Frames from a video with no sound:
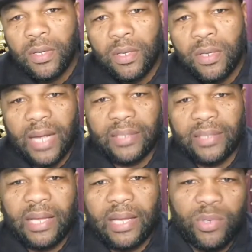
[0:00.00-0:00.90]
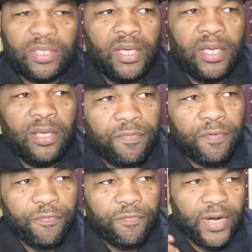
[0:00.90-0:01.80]
like they receive
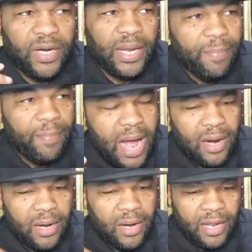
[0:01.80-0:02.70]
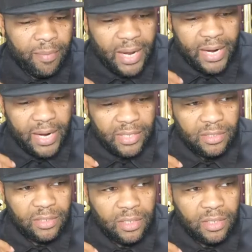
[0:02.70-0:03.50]
free labor out of the inmates.